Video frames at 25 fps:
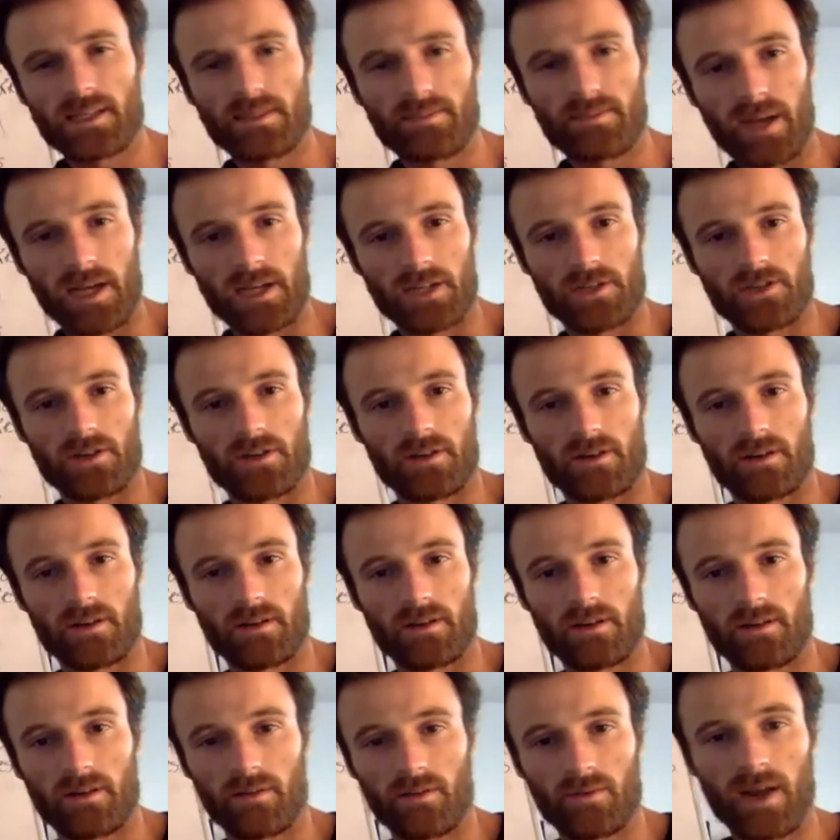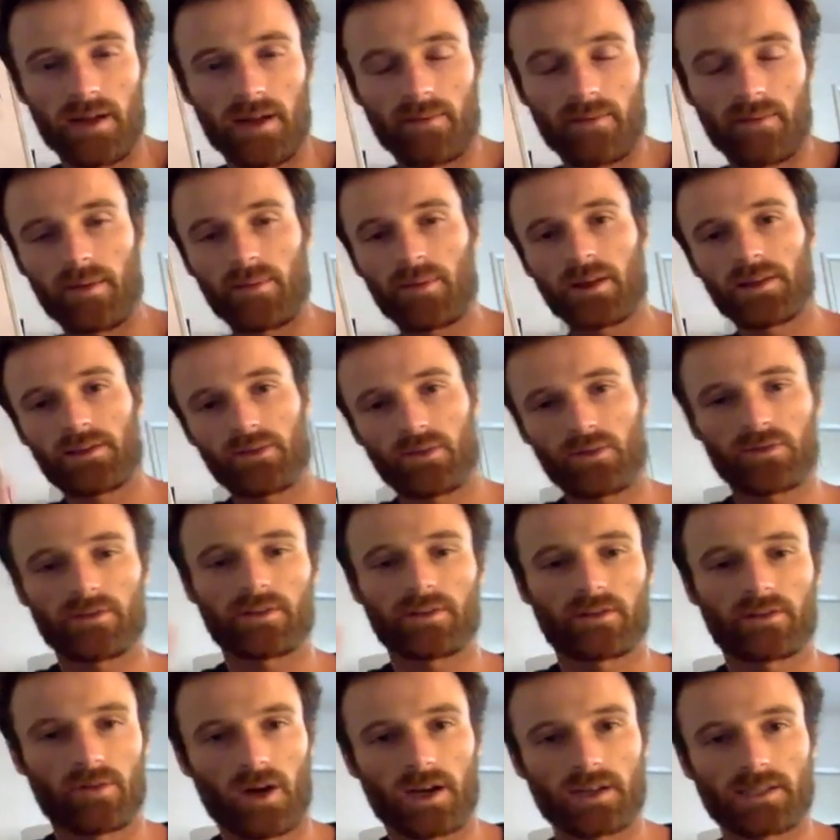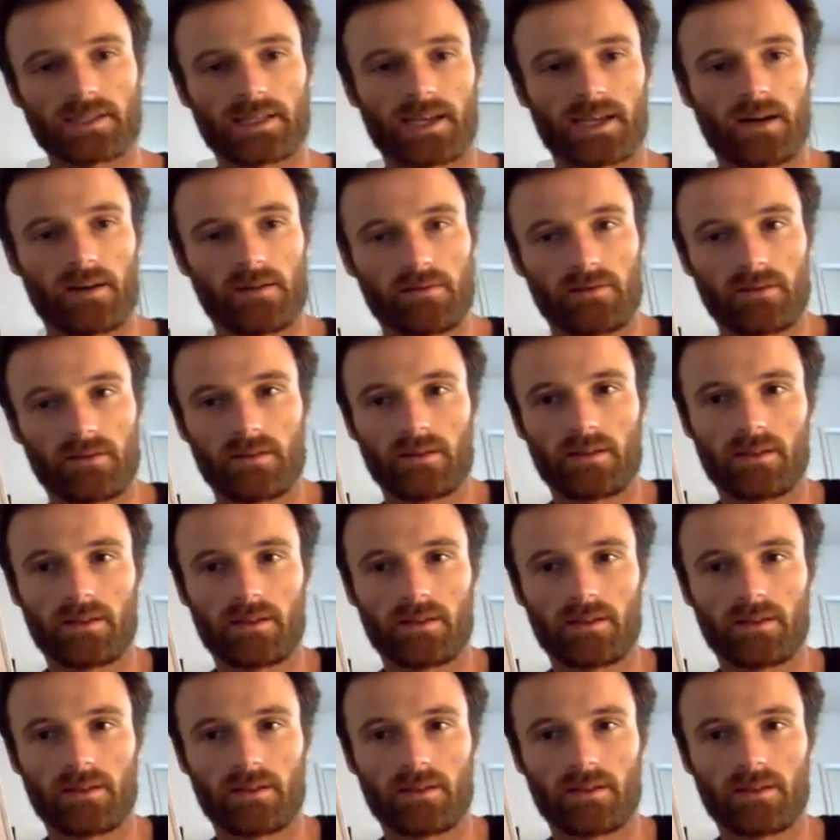measure, right? Remember I told you to cross out